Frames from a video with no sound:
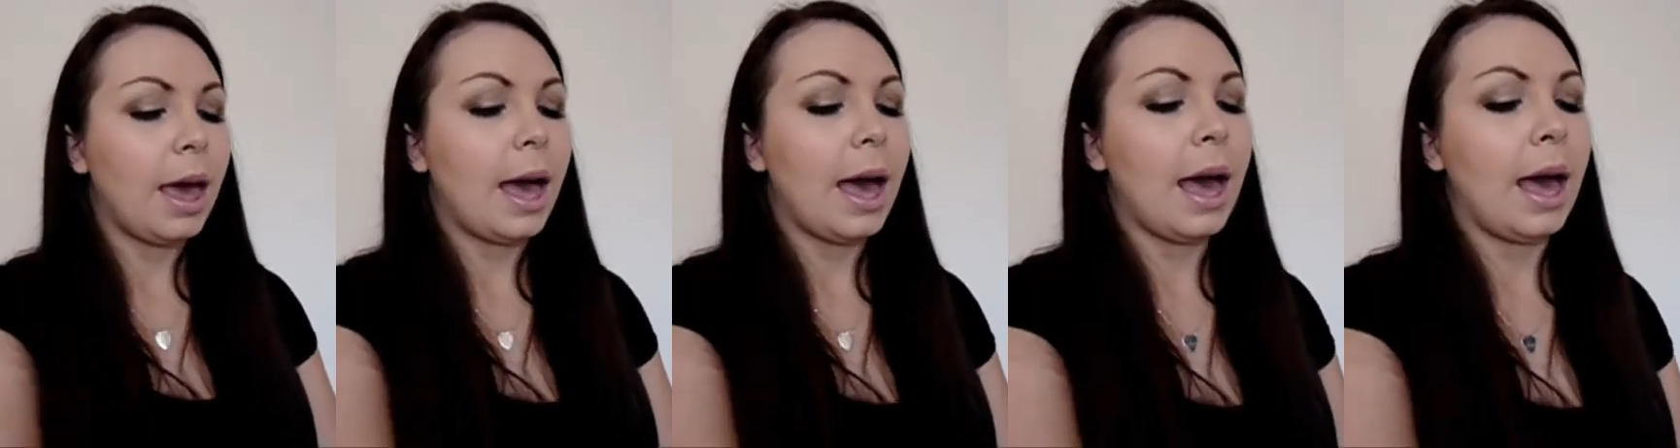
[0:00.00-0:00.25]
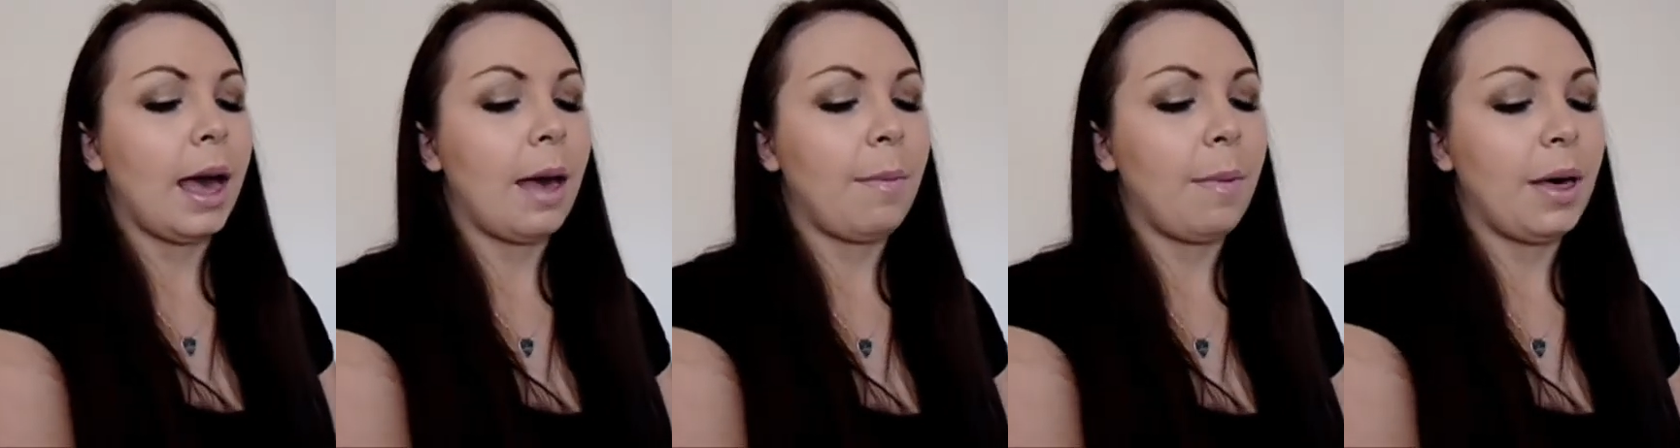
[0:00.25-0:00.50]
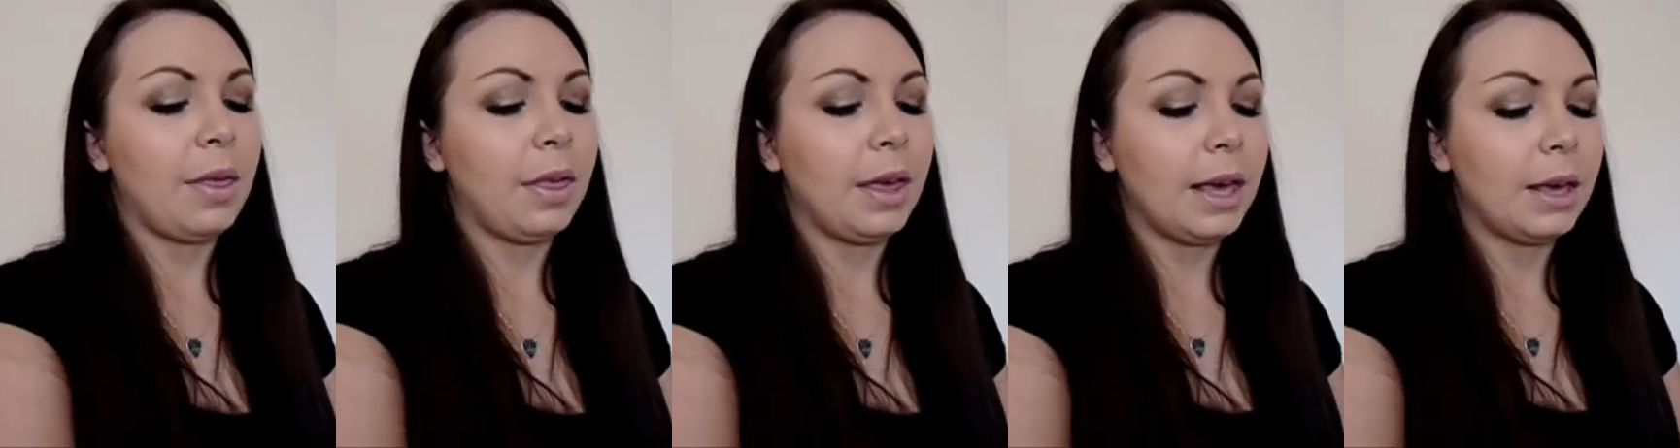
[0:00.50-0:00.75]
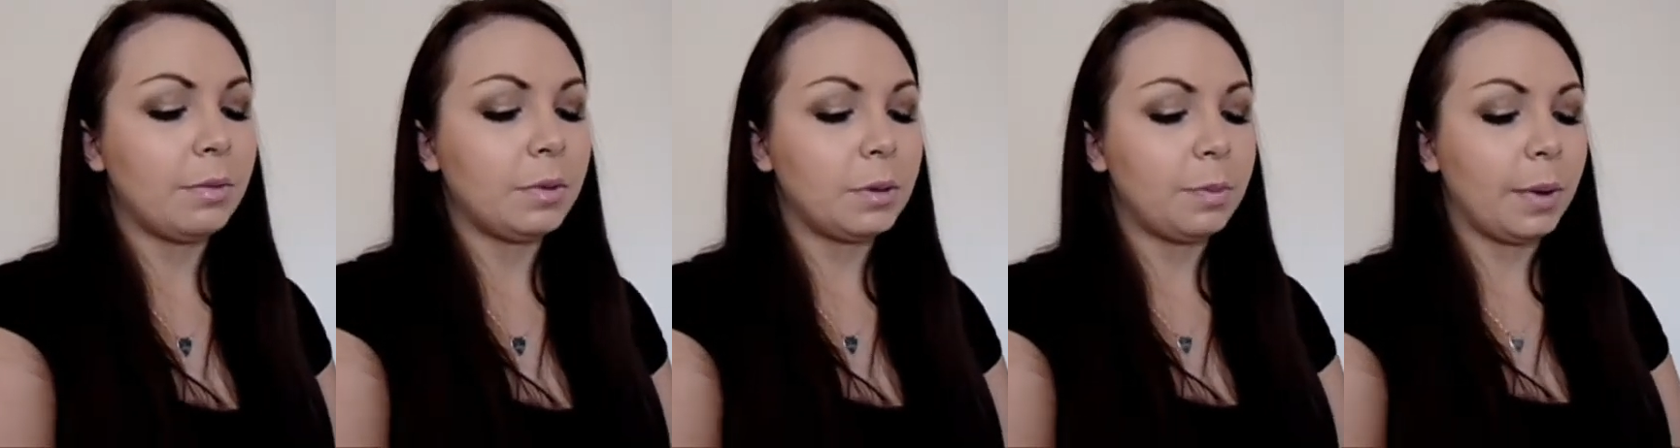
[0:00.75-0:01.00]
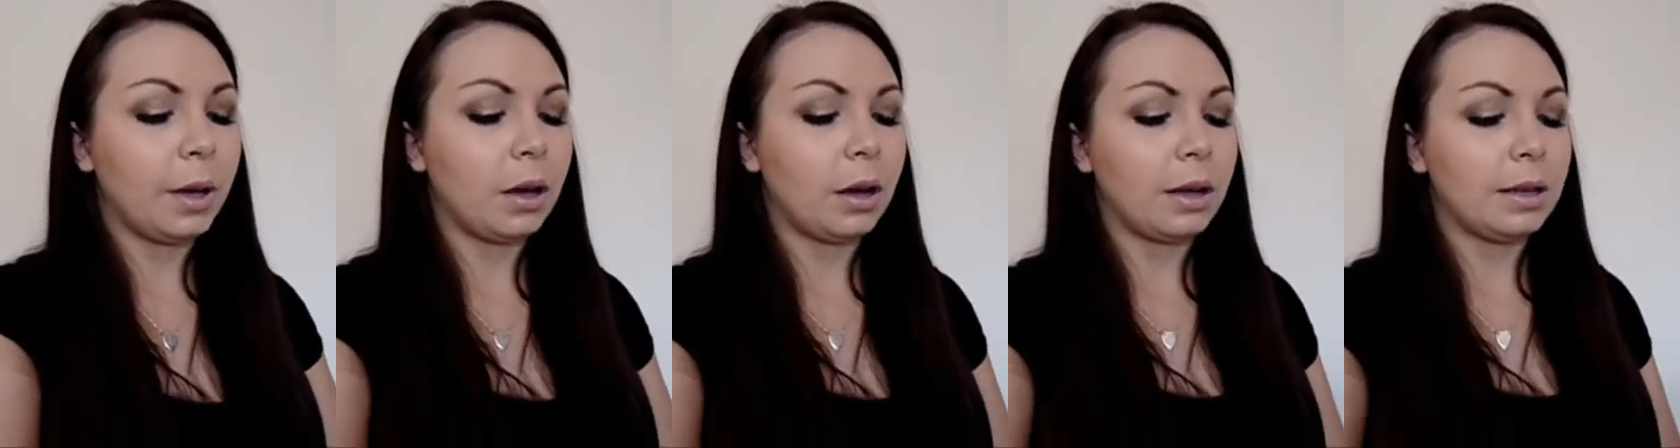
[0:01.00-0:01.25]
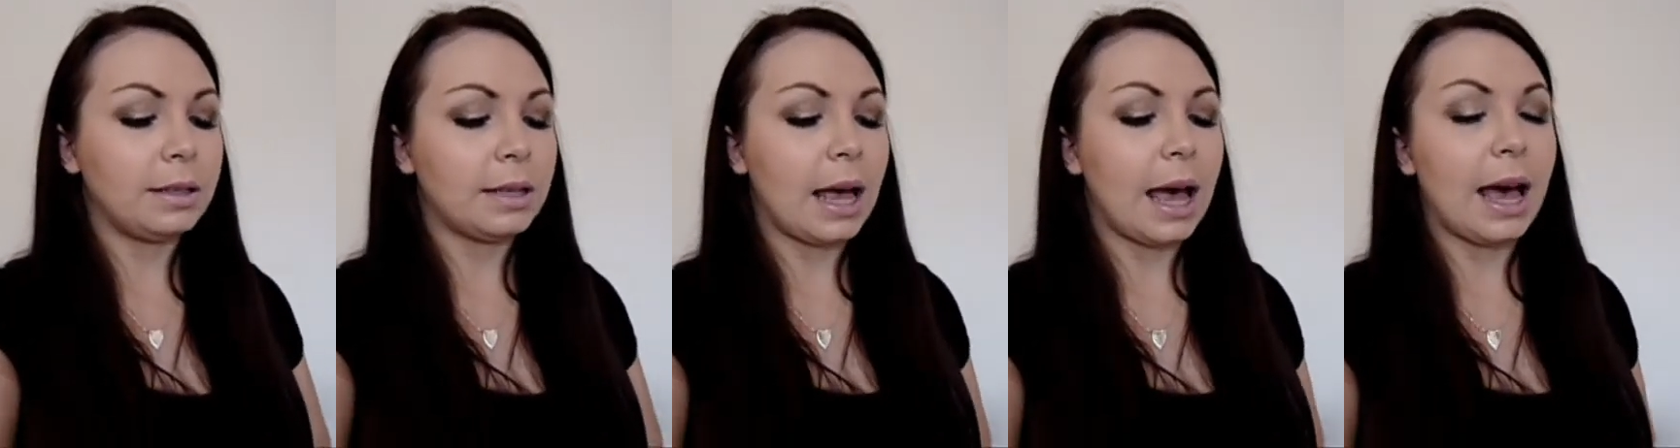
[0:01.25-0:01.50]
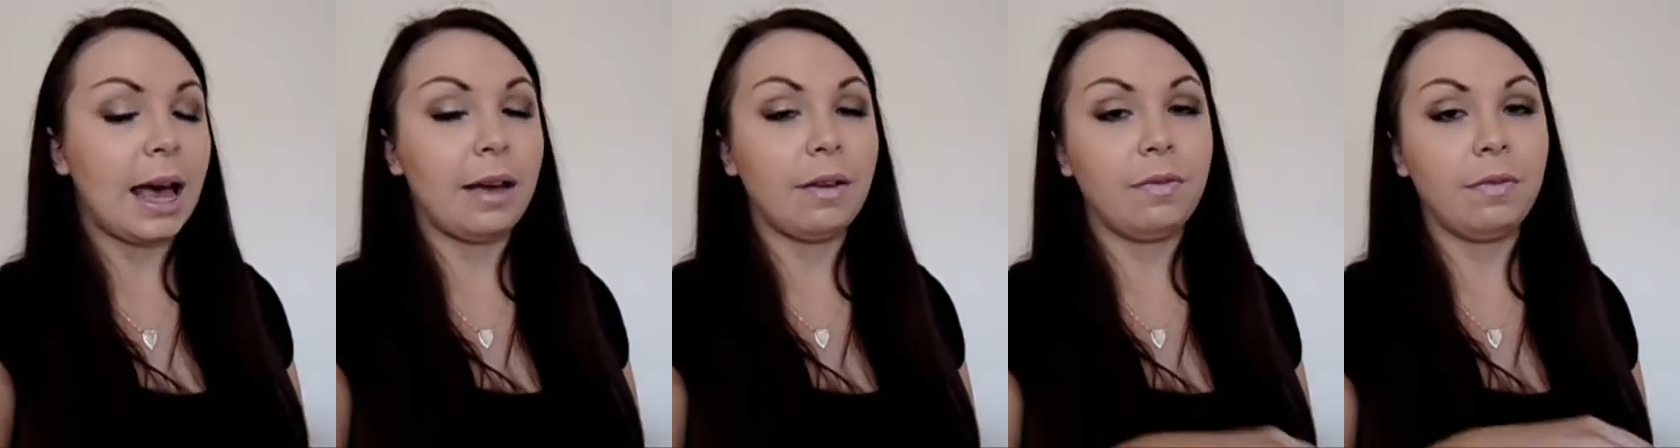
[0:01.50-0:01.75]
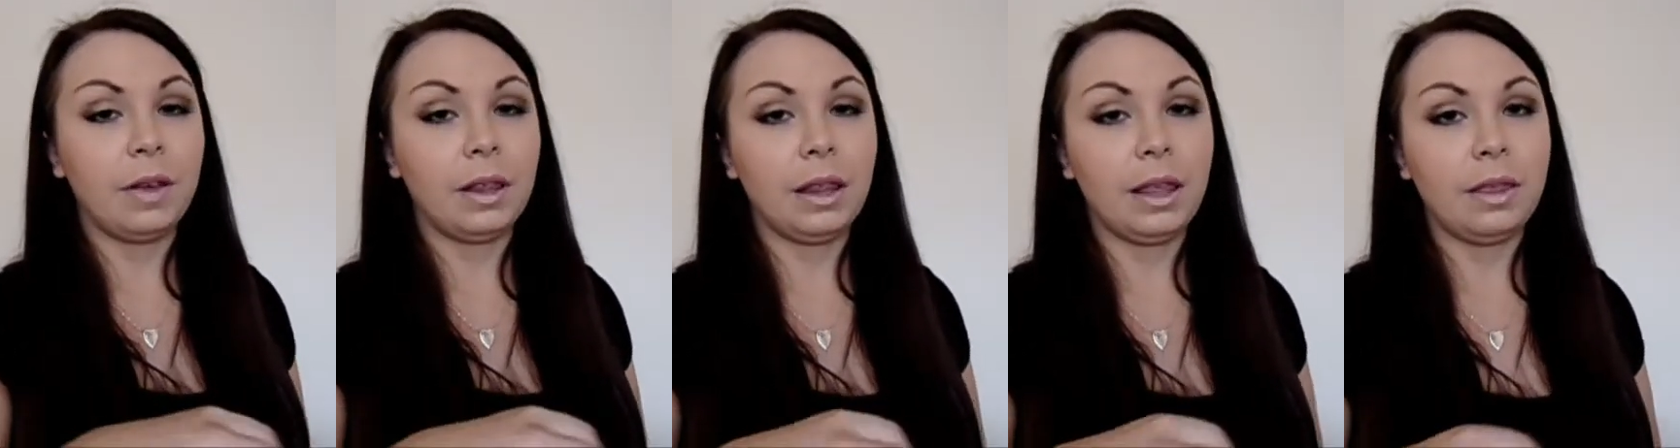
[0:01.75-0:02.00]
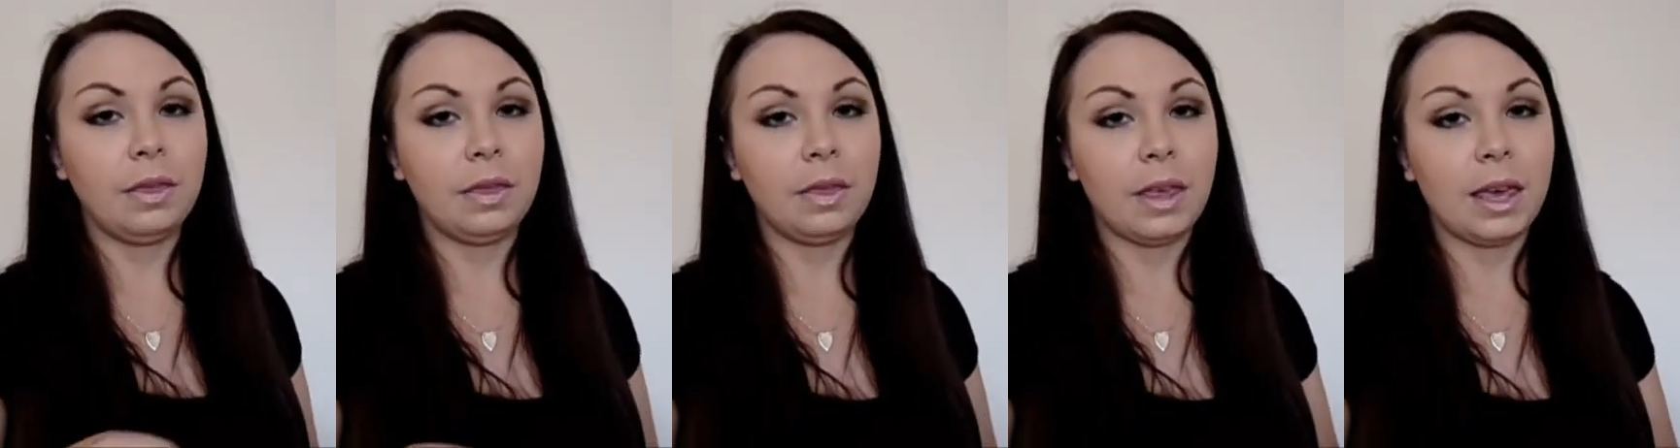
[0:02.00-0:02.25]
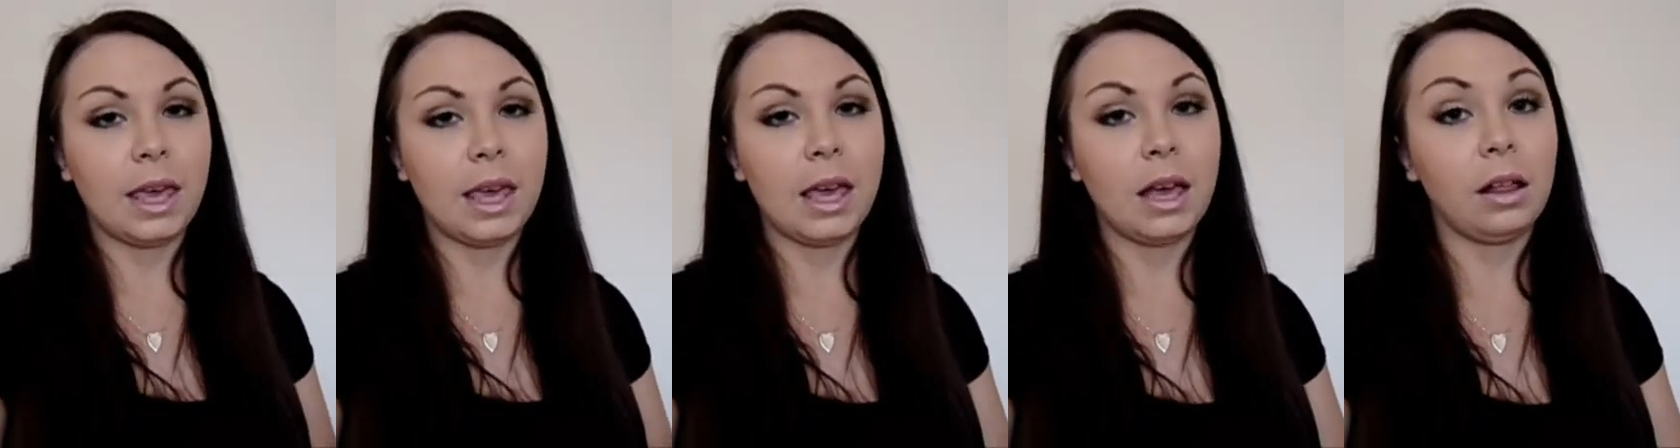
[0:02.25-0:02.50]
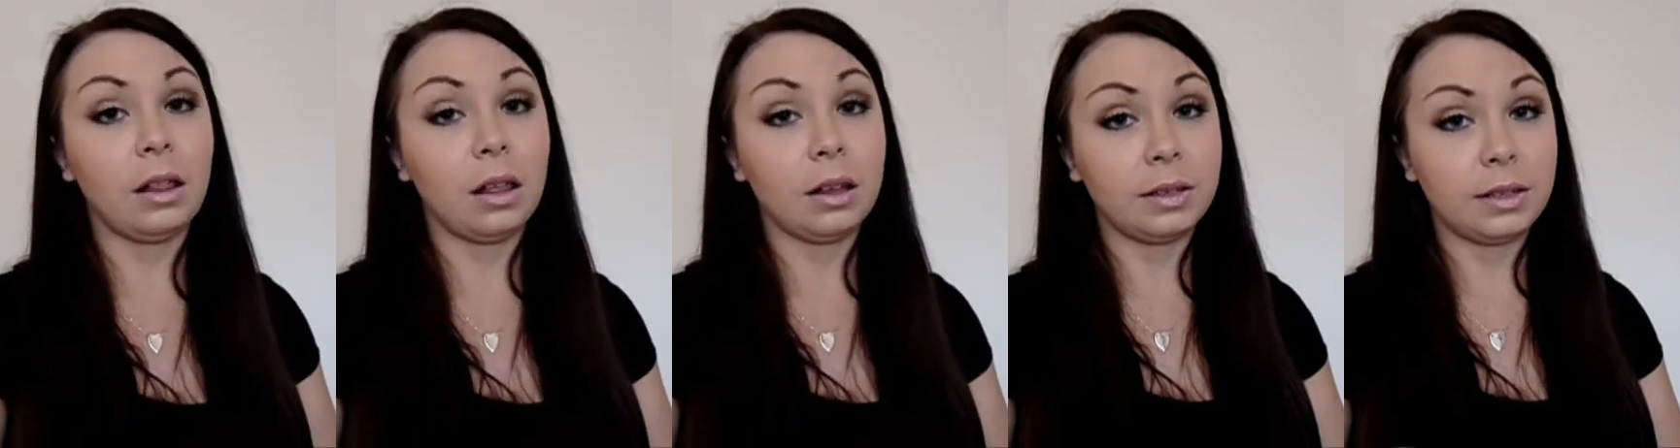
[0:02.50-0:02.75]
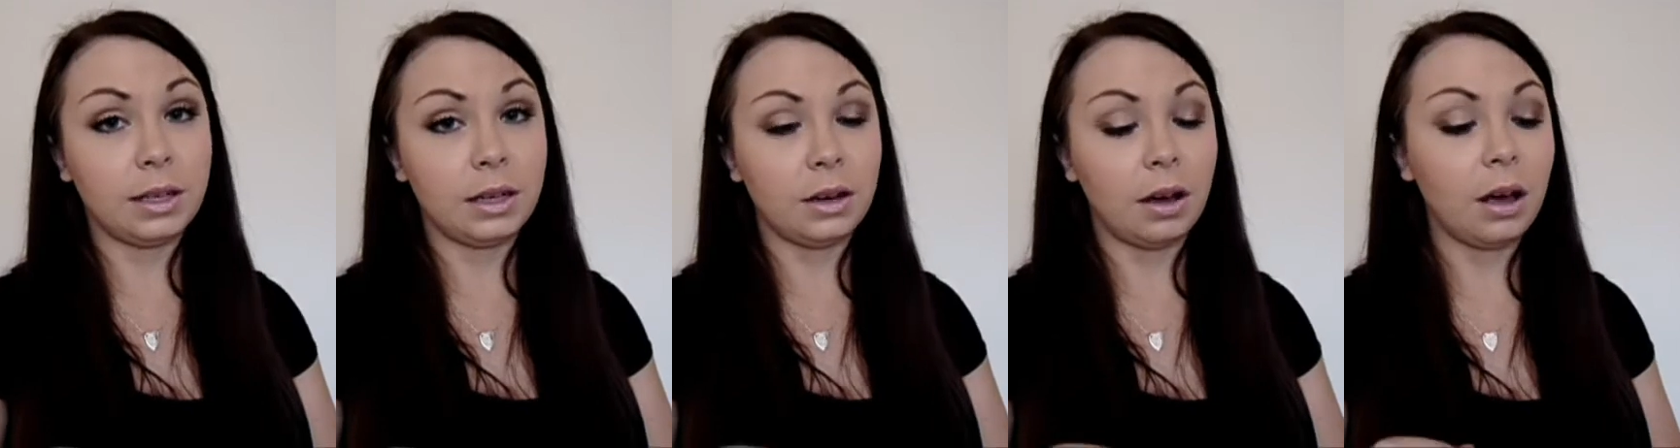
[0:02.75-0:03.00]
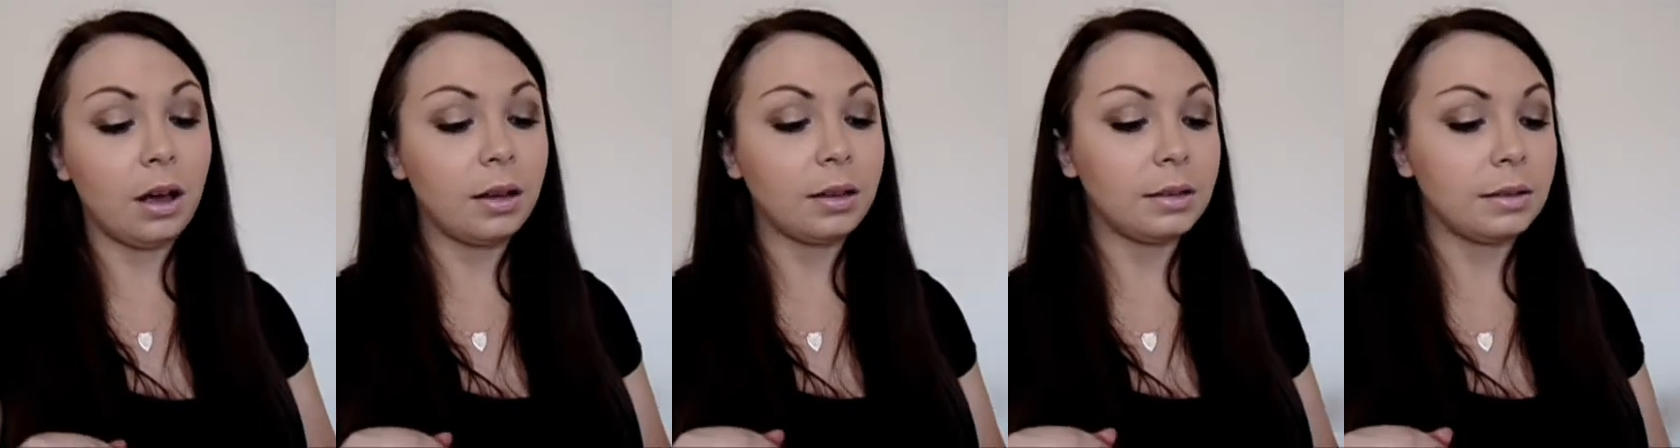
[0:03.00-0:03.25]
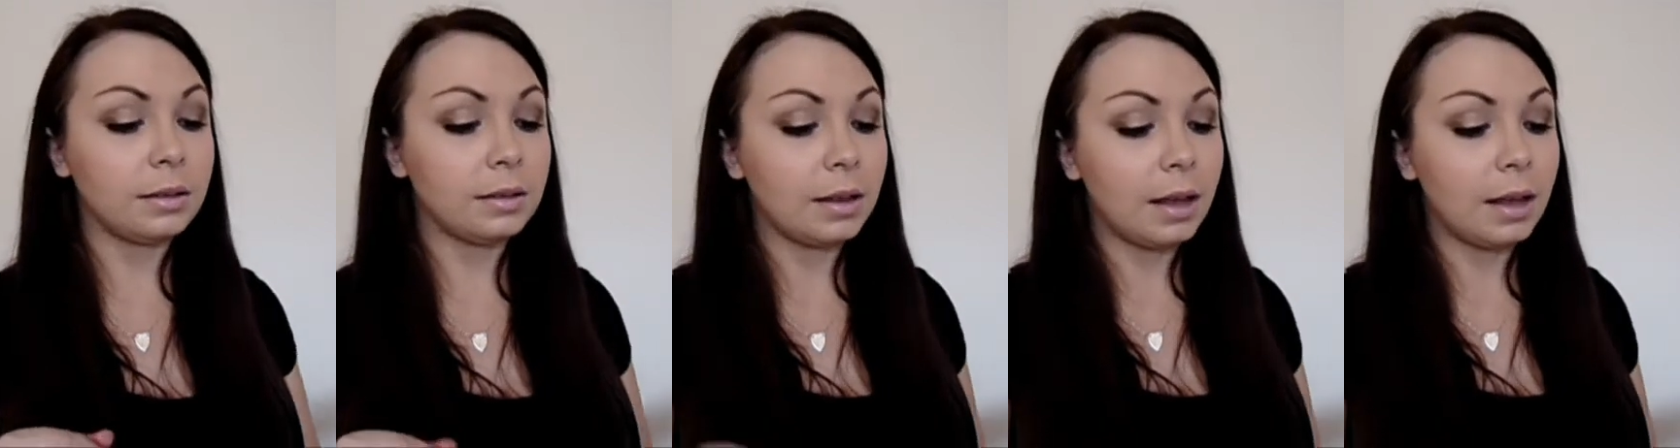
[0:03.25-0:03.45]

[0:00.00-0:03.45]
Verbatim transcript: Um, I think it was because I fill in the glossy dots,